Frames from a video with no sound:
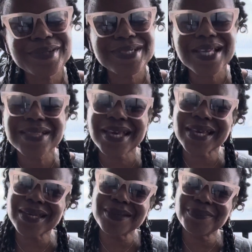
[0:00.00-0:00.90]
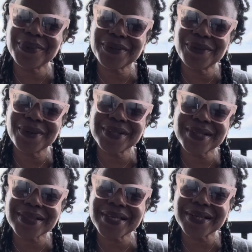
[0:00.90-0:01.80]
that they put on in
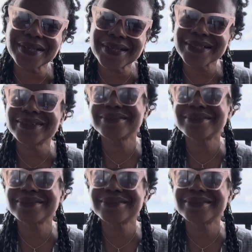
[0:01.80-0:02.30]
the theater,